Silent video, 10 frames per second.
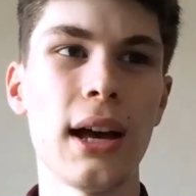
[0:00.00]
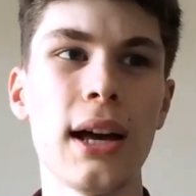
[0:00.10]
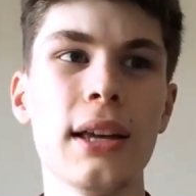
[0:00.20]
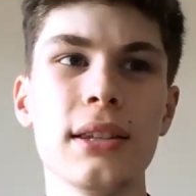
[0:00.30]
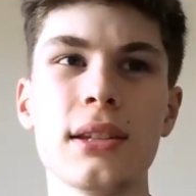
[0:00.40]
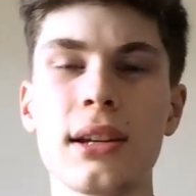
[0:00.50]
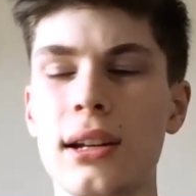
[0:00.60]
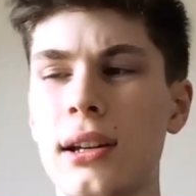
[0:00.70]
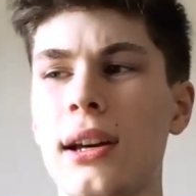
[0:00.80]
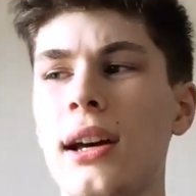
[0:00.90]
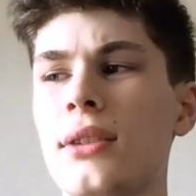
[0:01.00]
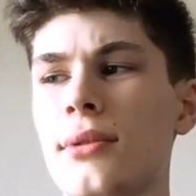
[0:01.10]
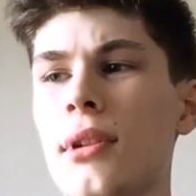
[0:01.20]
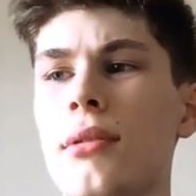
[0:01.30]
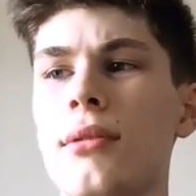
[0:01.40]
And as
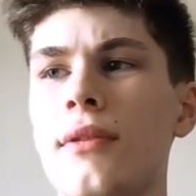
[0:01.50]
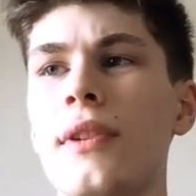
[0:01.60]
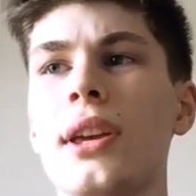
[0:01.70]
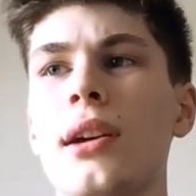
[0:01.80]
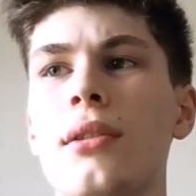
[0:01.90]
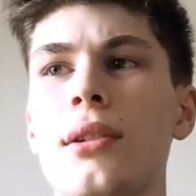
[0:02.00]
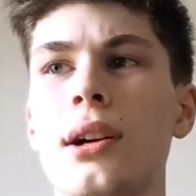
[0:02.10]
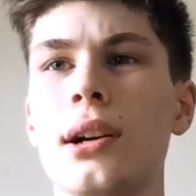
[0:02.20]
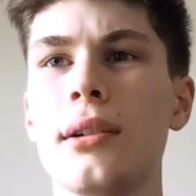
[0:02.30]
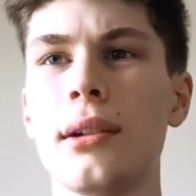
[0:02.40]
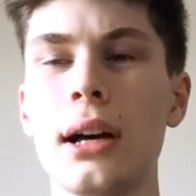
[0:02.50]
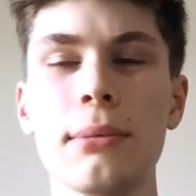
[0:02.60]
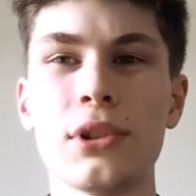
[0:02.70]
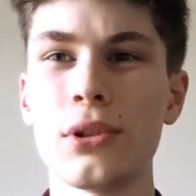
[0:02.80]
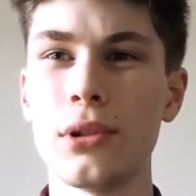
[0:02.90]
we go through the video,
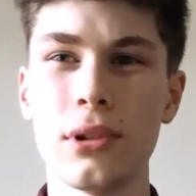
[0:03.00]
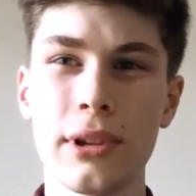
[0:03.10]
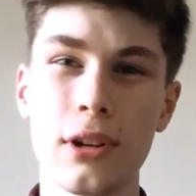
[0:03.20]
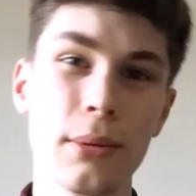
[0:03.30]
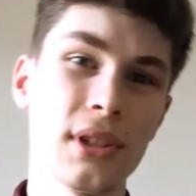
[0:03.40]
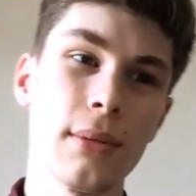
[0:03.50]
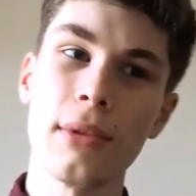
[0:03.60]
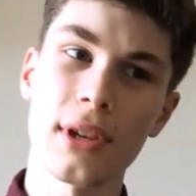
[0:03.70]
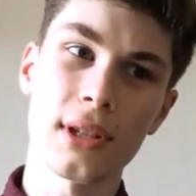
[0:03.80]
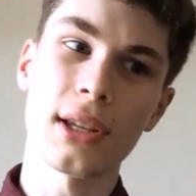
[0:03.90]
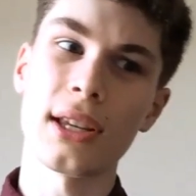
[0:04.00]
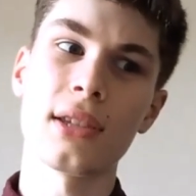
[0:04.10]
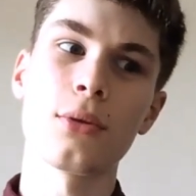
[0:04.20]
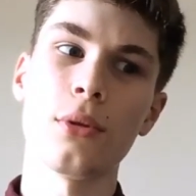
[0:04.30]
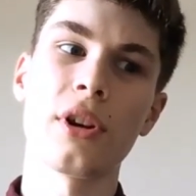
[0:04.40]
I'm sure there'll be some things I
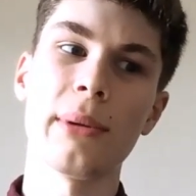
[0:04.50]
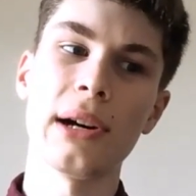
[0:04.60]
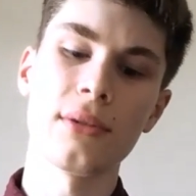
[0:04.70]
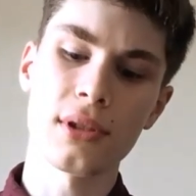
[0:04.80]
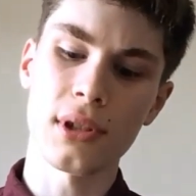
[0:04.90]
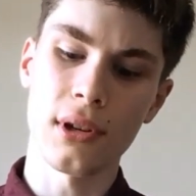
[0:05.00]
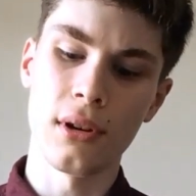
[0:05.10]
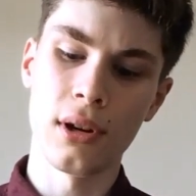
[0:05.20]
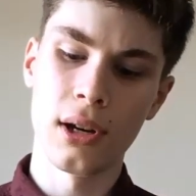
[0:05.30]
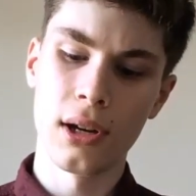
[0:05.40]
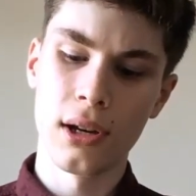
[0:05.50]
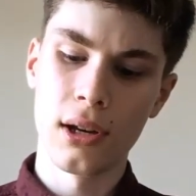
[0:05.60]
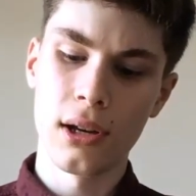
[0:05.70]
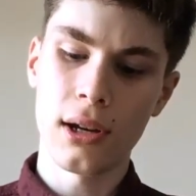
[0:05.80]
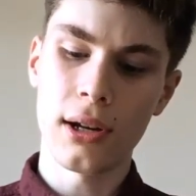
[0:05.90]
need to talk about, so
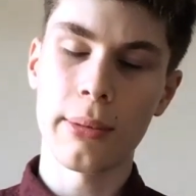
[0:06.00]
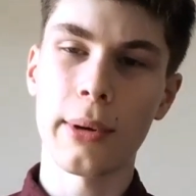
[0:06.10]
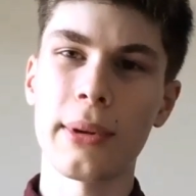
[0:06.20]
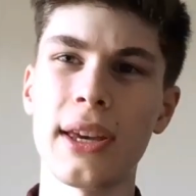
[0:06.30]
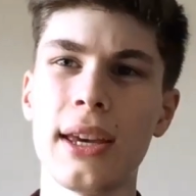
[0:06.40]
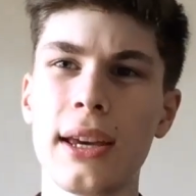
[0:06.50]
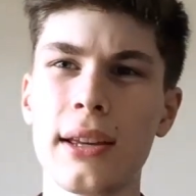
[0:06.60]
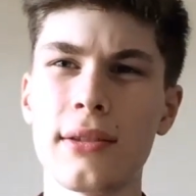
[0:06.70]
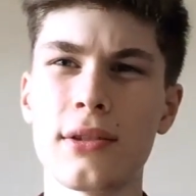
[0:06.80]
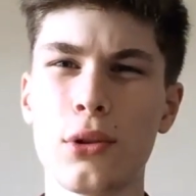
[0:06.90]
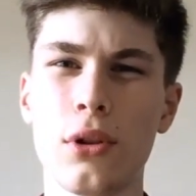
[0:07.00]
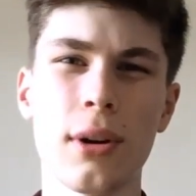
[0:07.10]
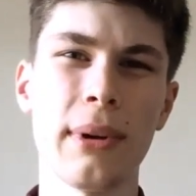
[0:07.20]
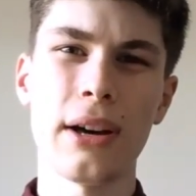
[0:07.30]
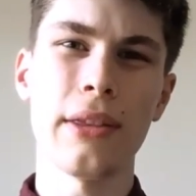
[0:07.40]
I'll probably
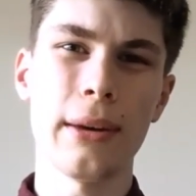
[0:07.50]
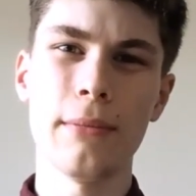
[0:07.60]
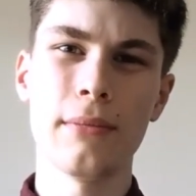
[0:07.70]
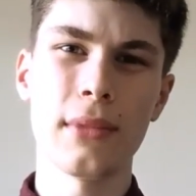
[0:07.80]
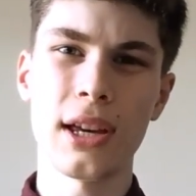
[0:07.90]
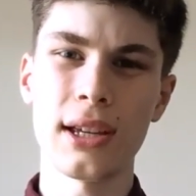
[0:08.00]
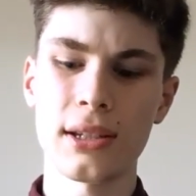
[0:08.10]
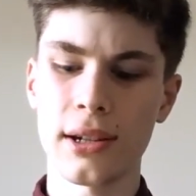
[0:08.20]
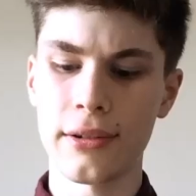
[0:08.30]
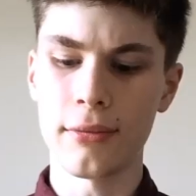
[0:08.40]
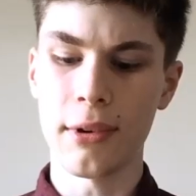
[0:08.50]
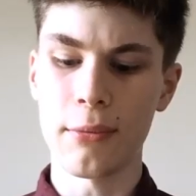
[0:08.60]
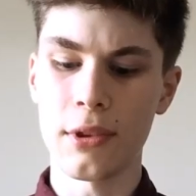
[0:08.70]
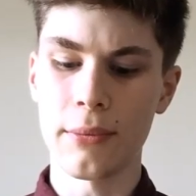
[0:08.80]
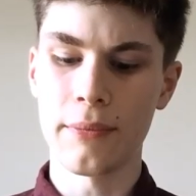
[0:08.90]
talk about them as I
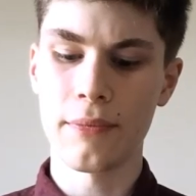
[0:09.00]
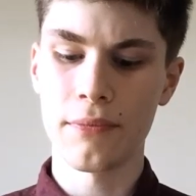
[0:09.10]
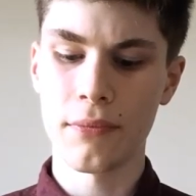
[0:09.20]
remember them.